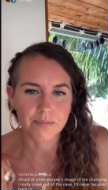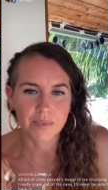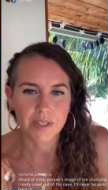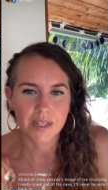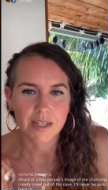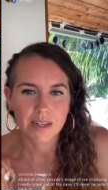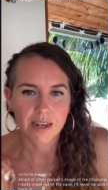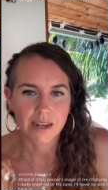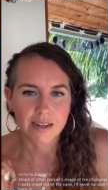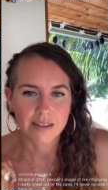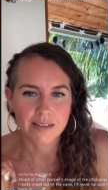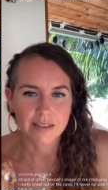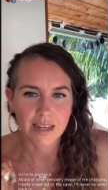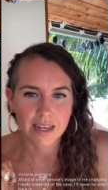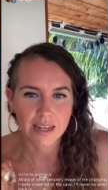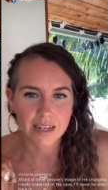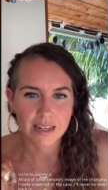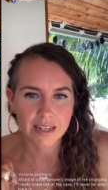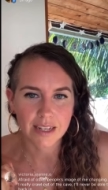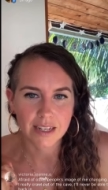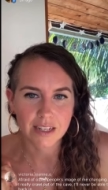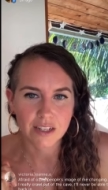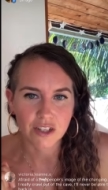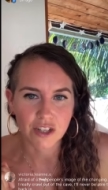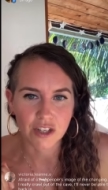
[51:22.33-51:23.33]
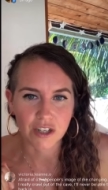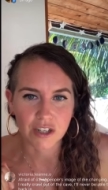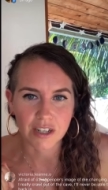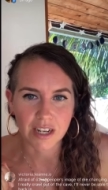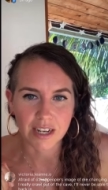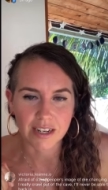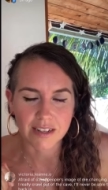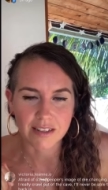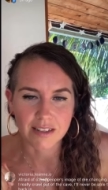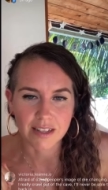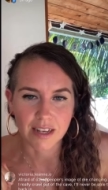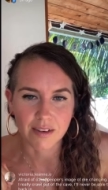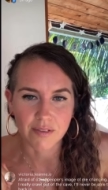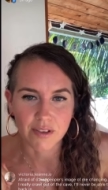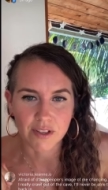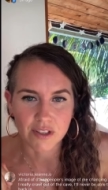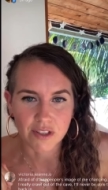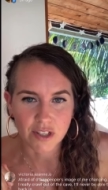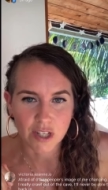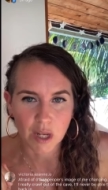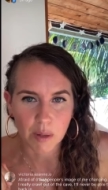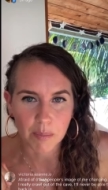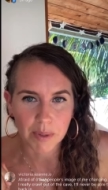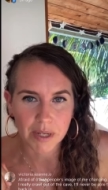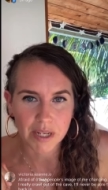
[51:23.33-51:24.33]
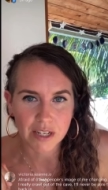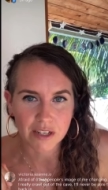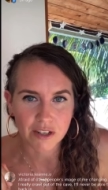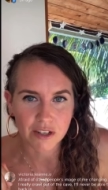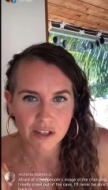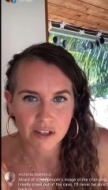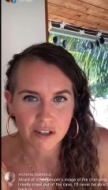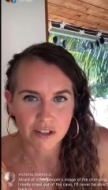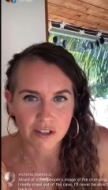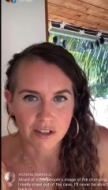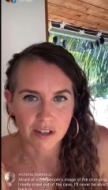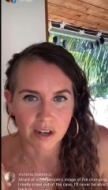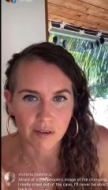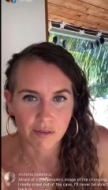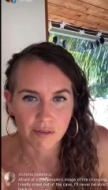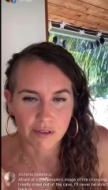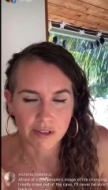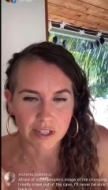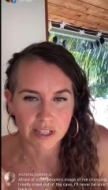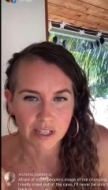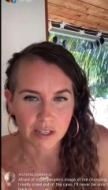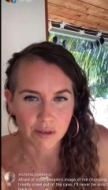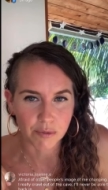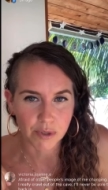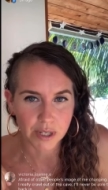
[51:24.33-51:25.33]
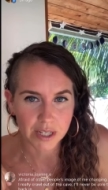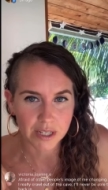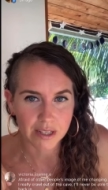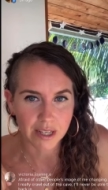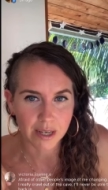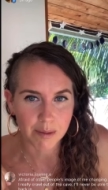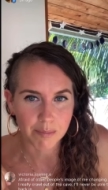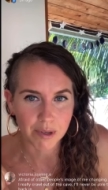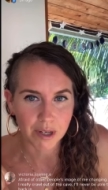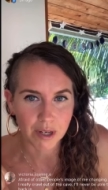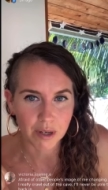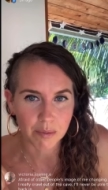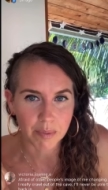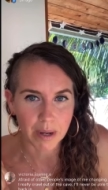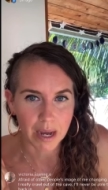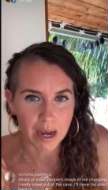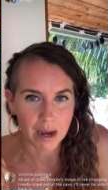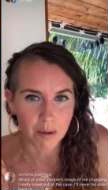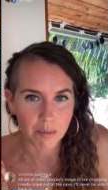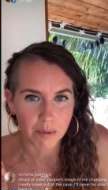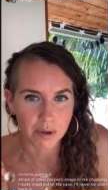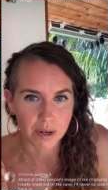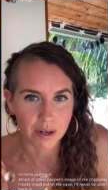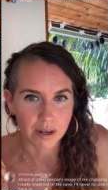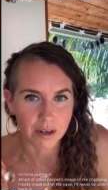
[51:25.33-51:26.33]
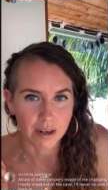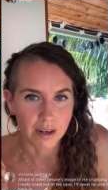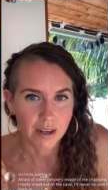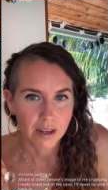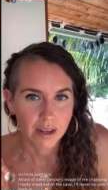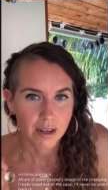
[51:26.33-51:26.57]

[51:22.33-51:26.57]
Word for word: ascending into your next level, stepping into your sovereignty, reclaiming your power,